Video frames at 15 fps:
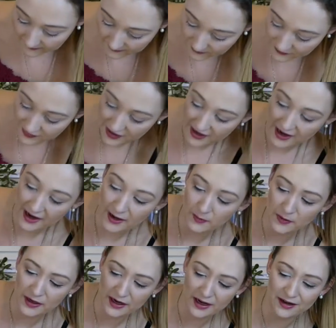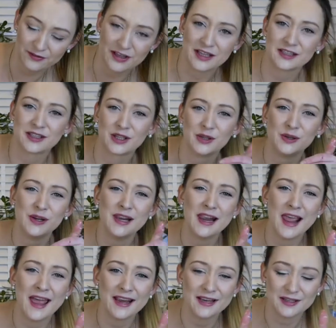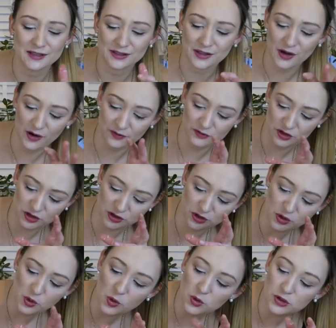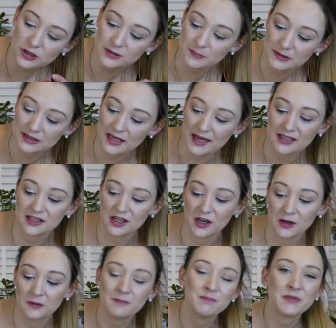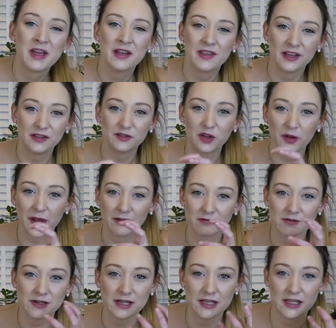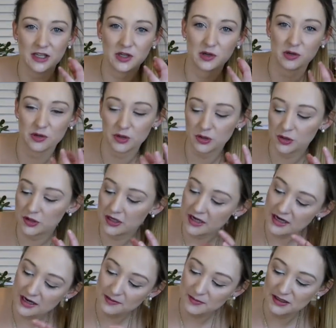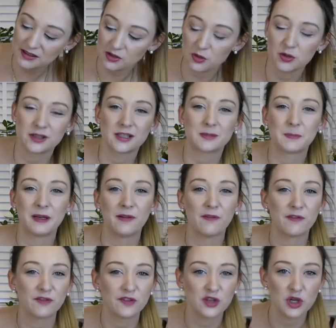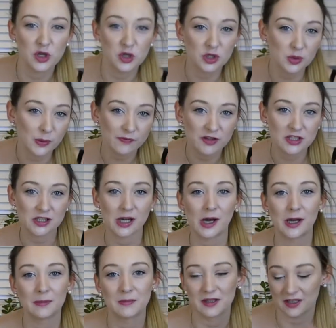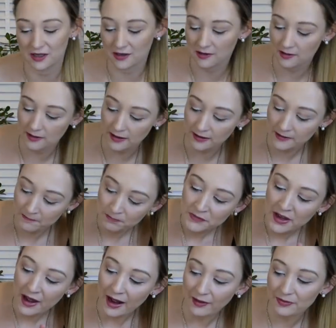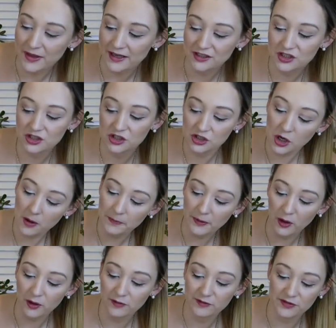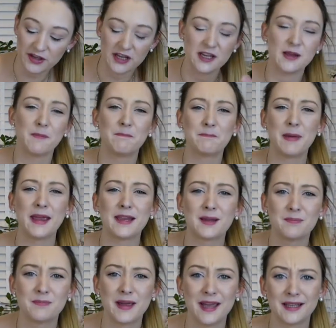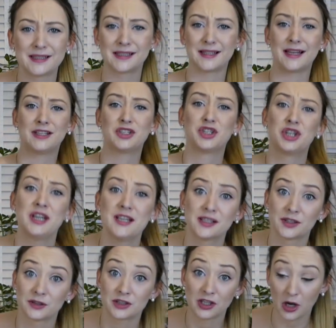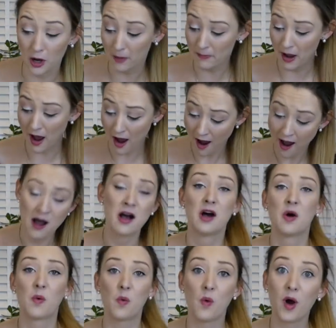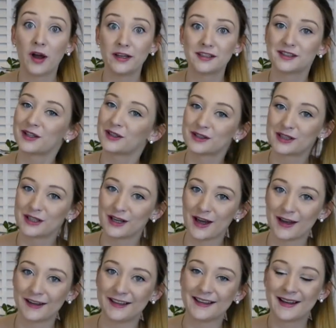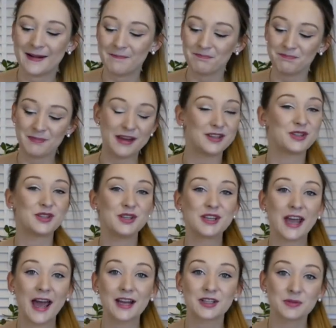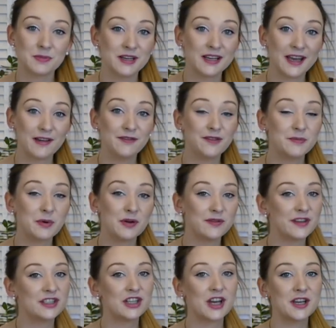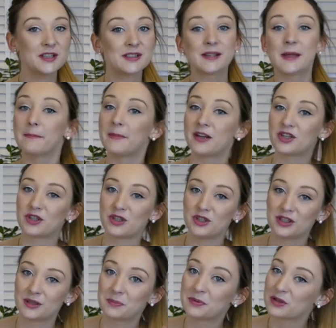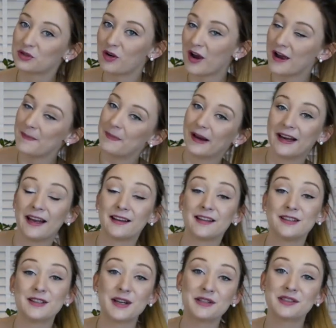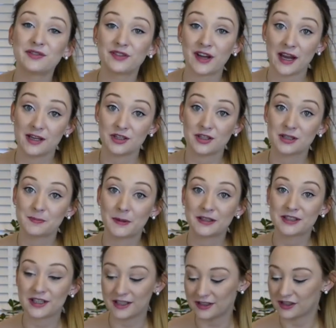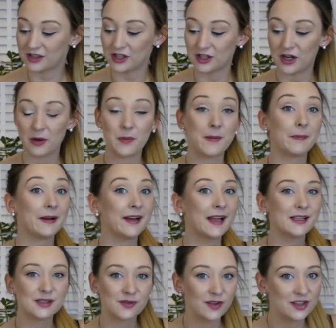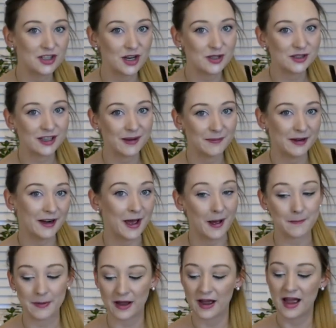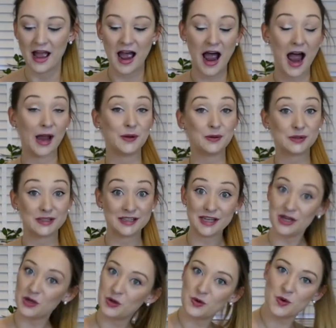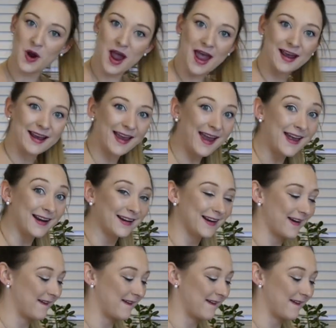And there we have it. So layers of just gorgeous potato. Then you've got that really creamy sauce that's been infused with the thyme and the garlic. And then to top it off, the bacon bits and then cheese on top. What is not to like? Make sure you catch me again for more videos. Make sure you subscribe and hit the notifications button so you know when my next video is coming up. I will see you again.